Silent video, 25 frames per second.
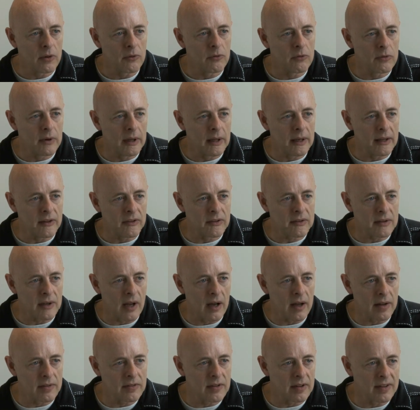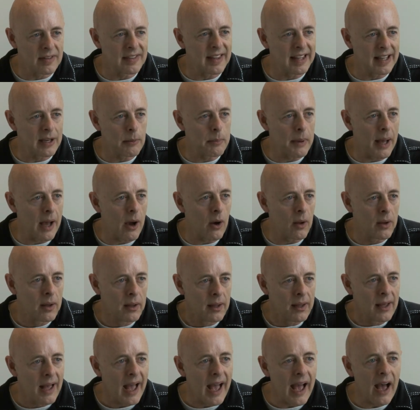really start to think about
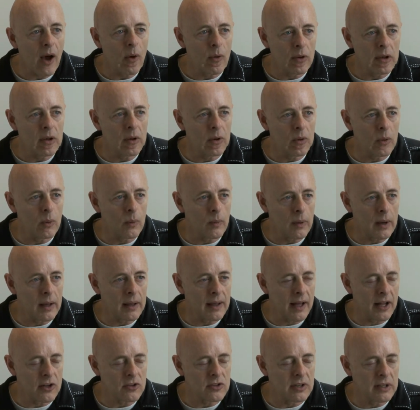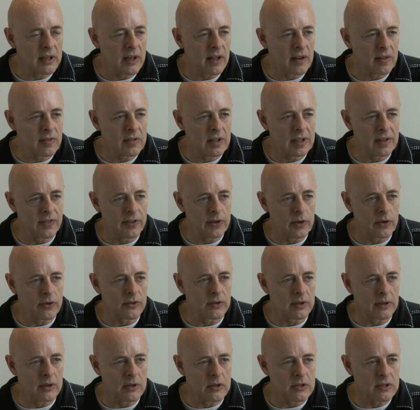how you actually going to deliver your
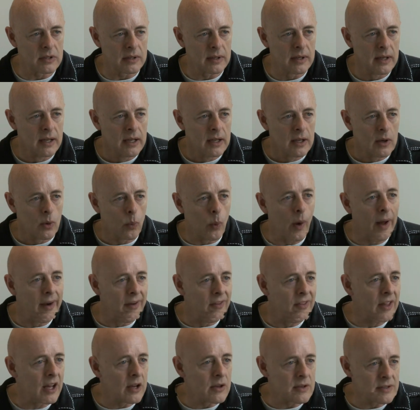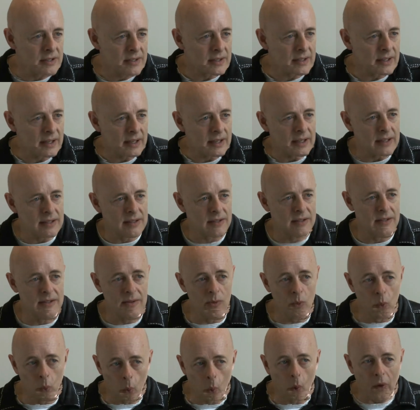solution. One of those is,
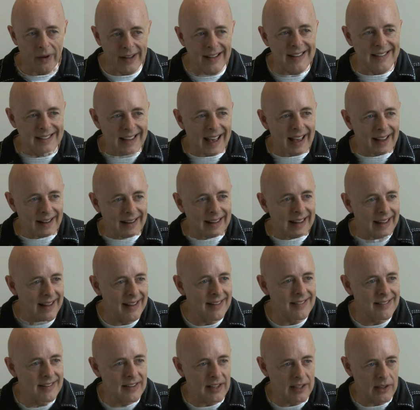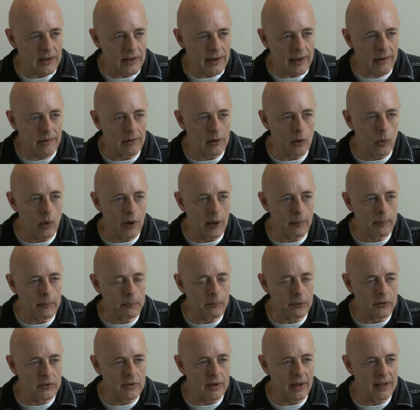what exactly is the learning requirement?
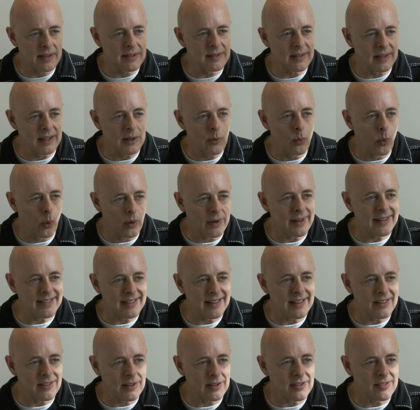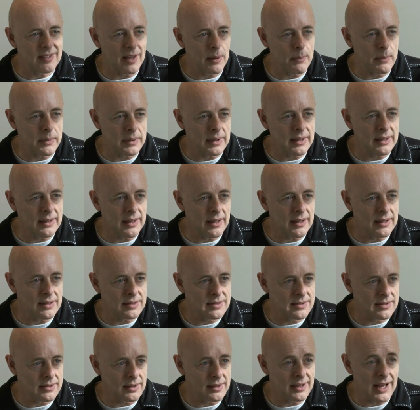Precisely what is it that somebody
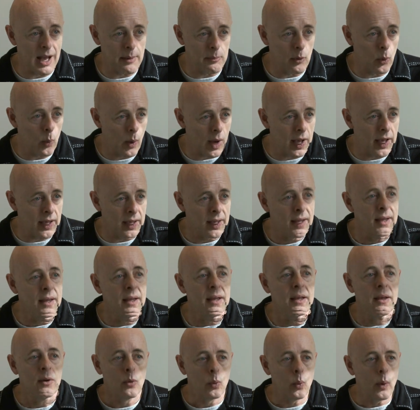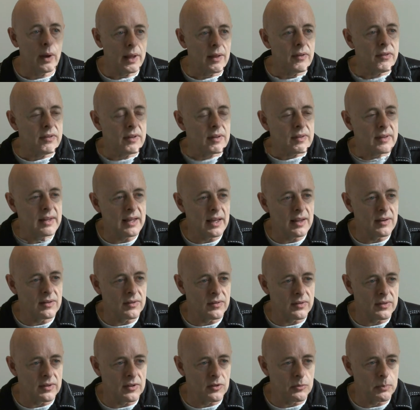needs to come away with at the end
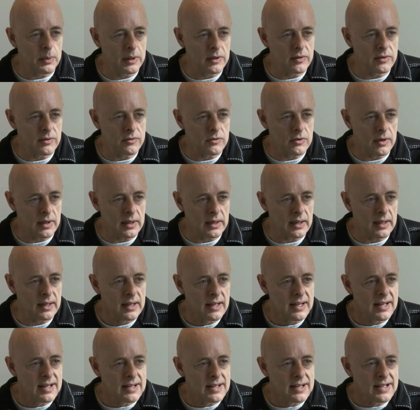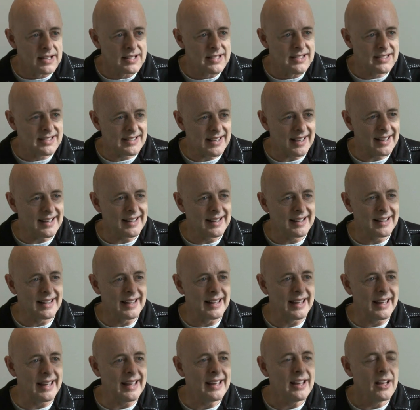of this piece of training?
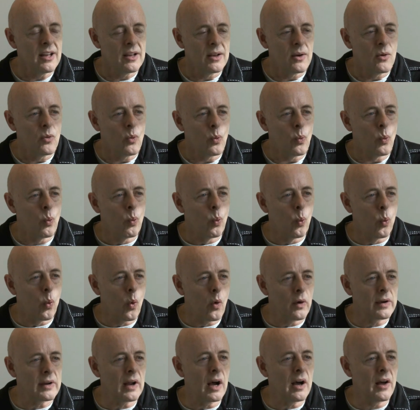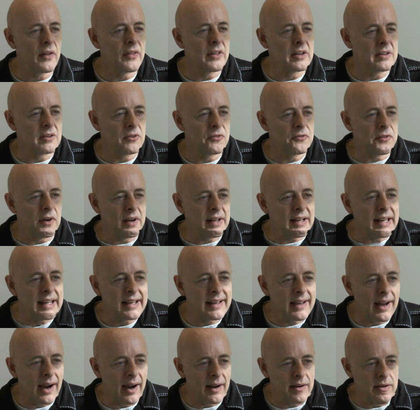Secondly, what are the defining
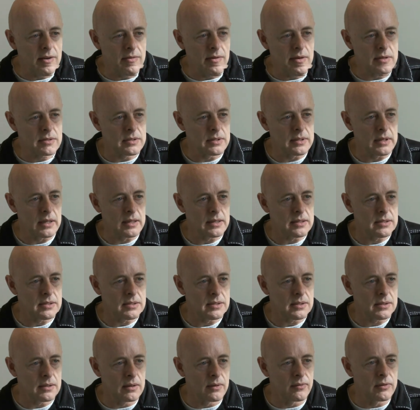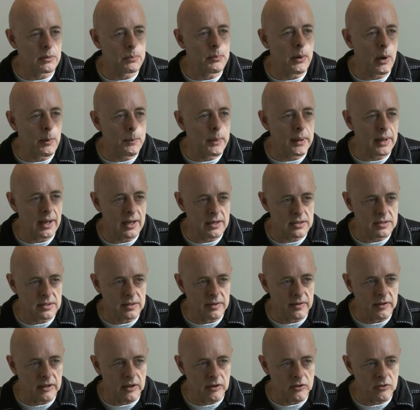characteristics of the
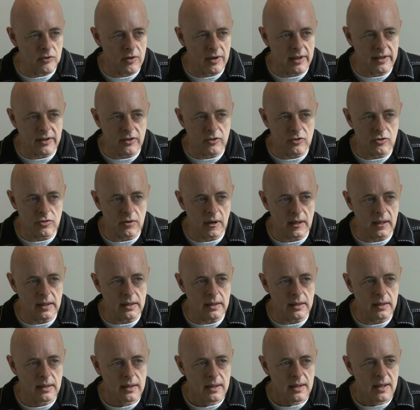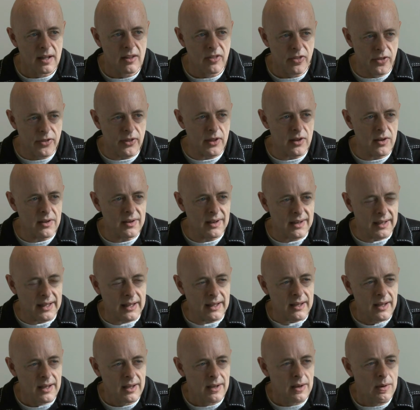population that you're trying to train? And
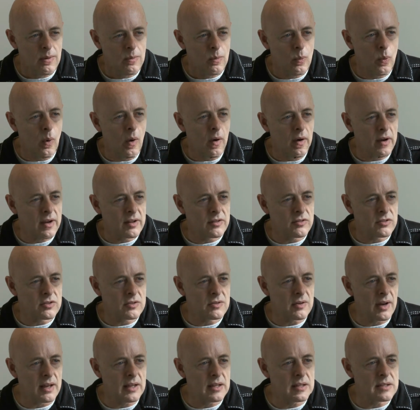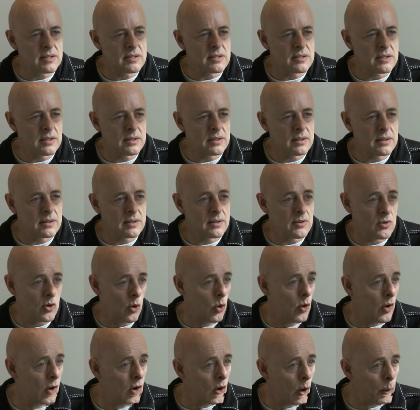thirdly, what constraints
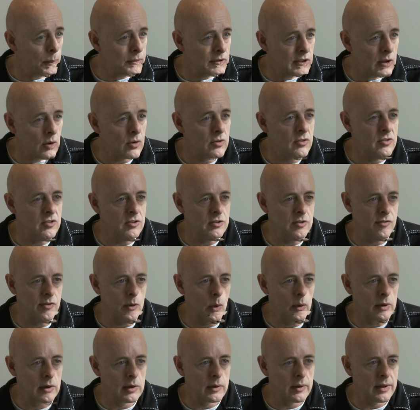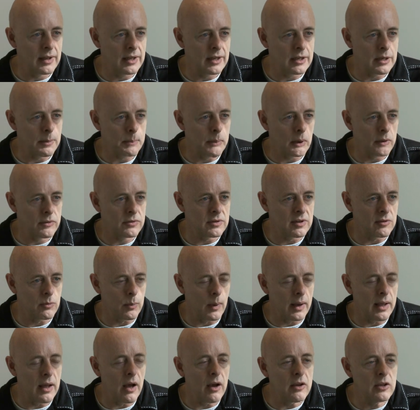or opportunities, if you want to look at it in a positive
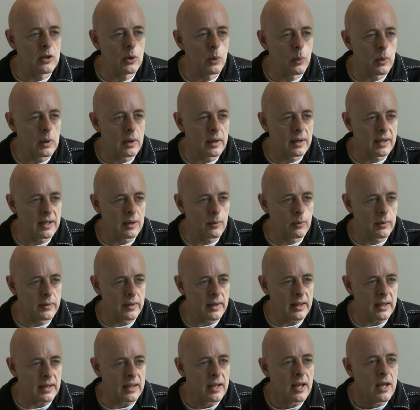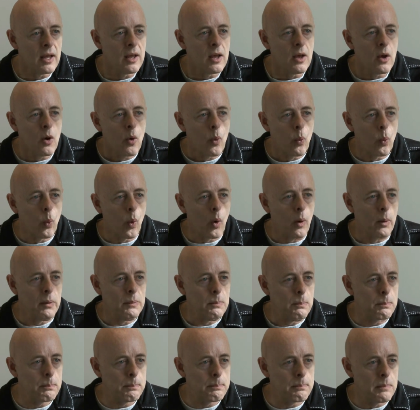way, are you working within? What
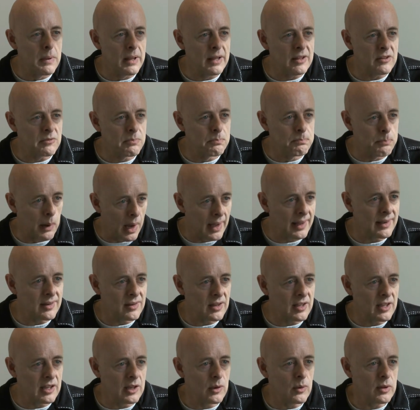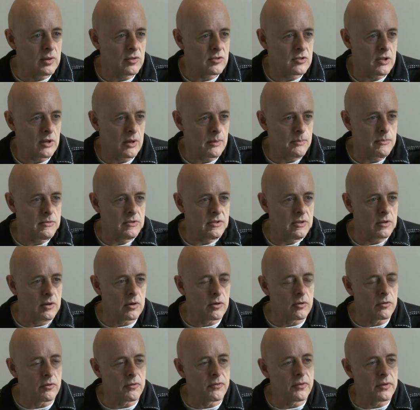is binding you in terms
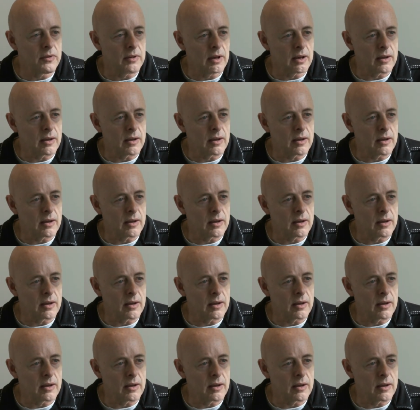of